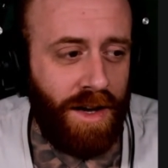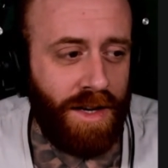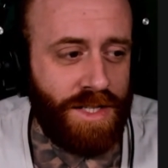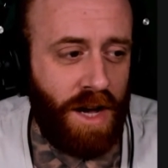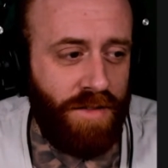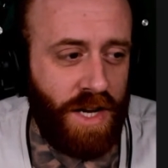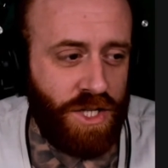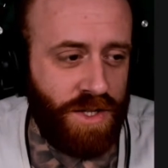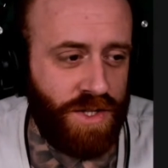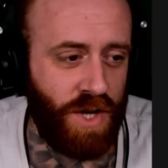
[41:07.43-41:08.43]

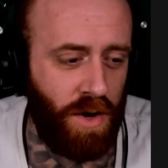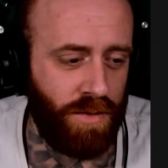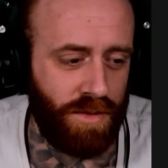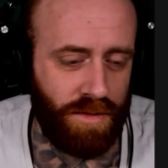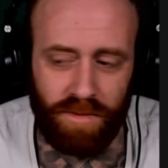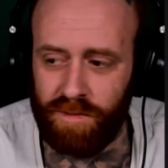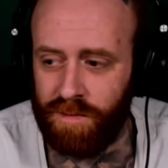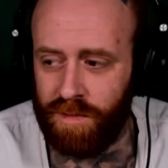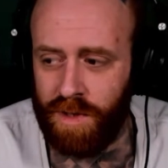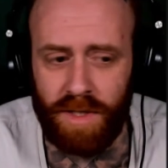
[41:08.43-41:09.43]
Salvation Zone
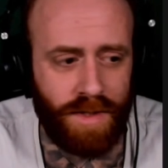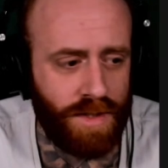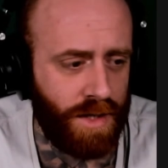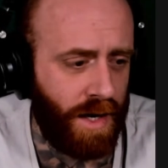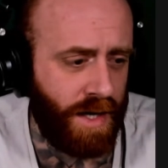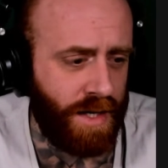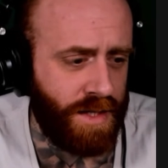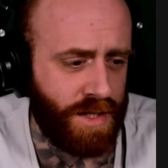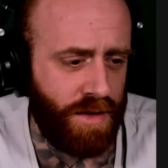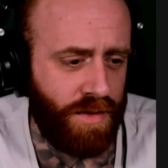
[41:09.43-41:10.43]

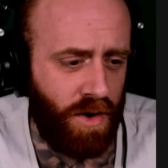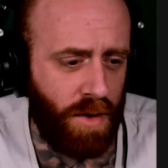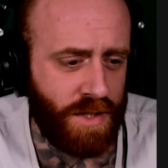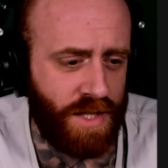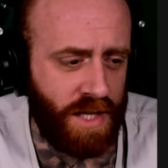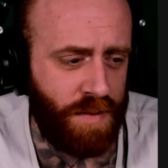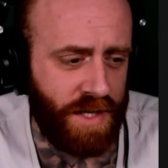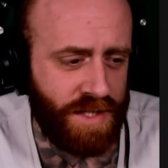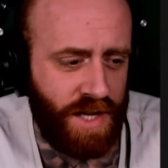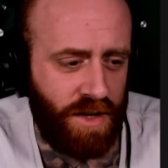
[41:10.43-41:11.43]
says there are mistakes
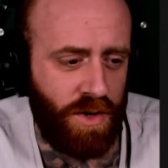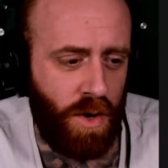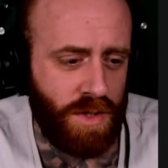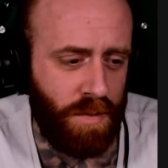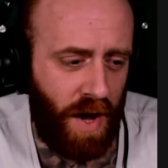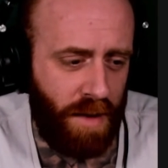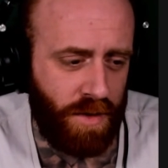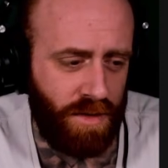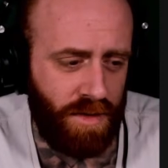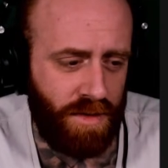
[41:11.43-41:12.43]
because Satan knows the
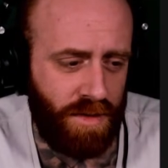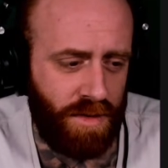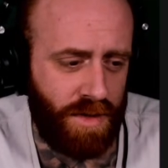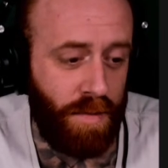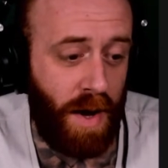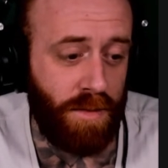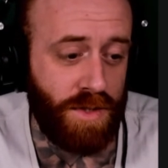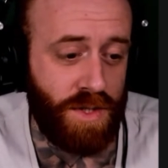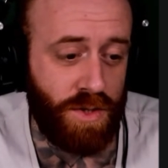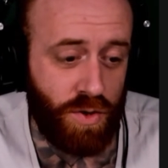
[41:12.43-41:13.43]
Bible. The
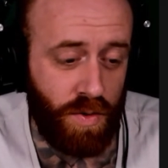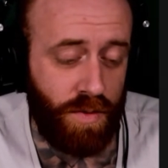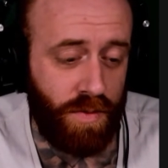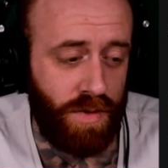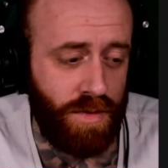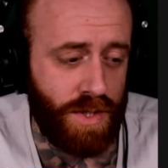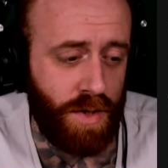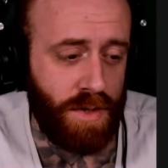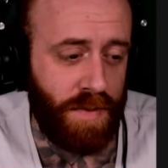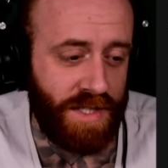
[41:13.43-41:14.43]
Bible's the truth,
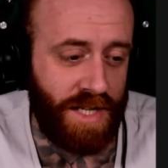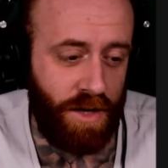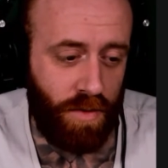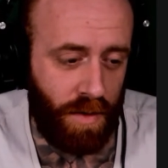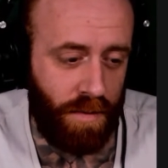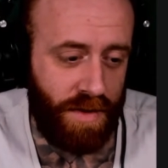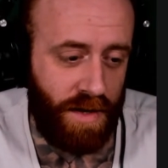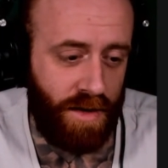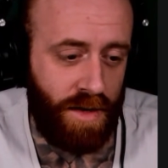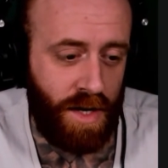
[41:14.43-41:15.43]
so he's been tinkering with
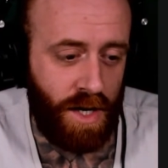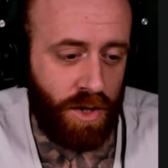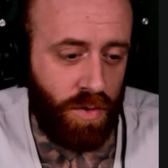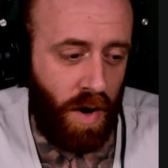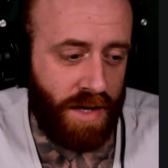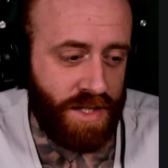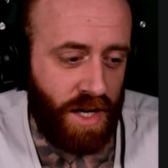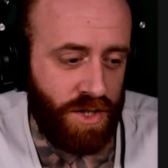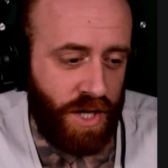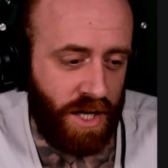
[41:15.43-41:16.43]
it. Quran is
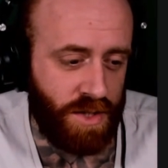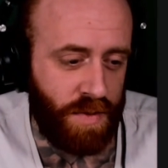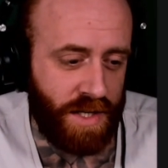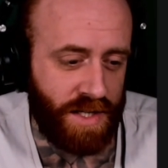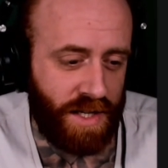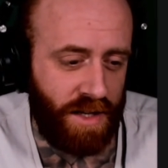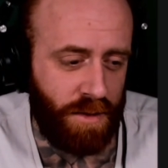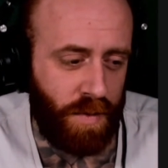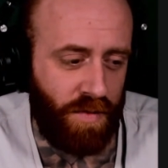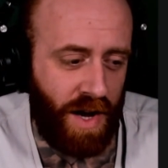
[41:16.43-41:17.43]
unchanged because a
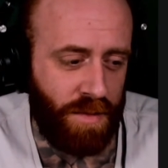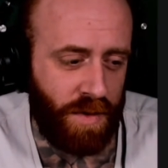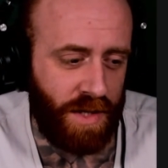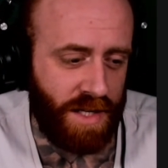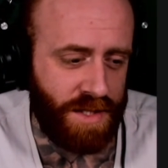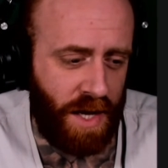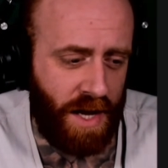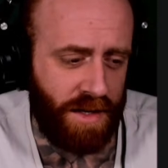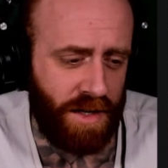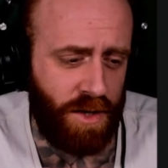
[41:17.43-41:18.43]
kingdom divided will not
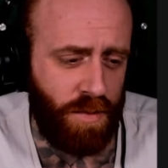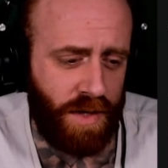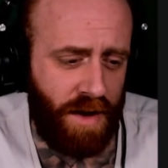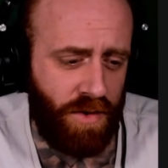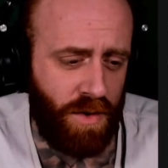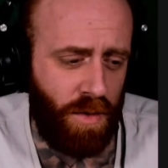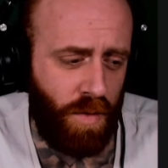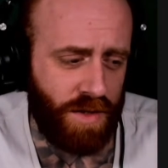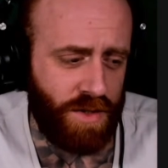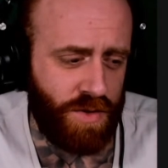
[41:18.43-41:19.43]
stand. He would never
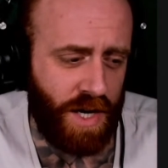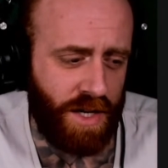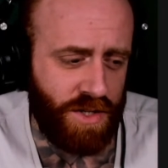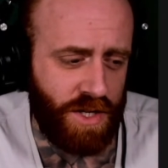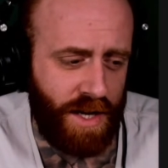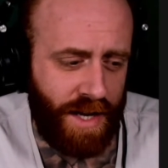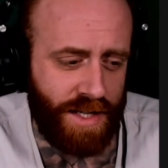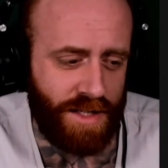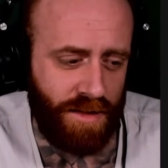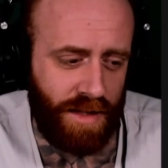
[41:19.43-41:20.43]
want to change
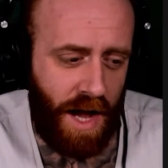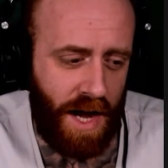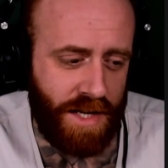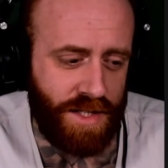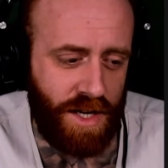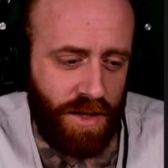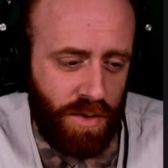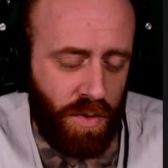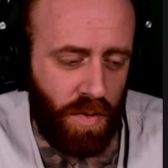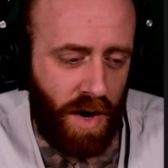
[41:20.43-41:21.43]
his lies
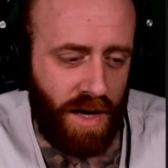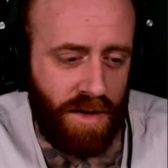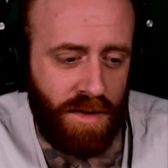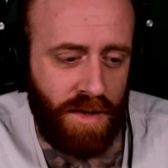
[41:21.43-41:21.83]
in Quran.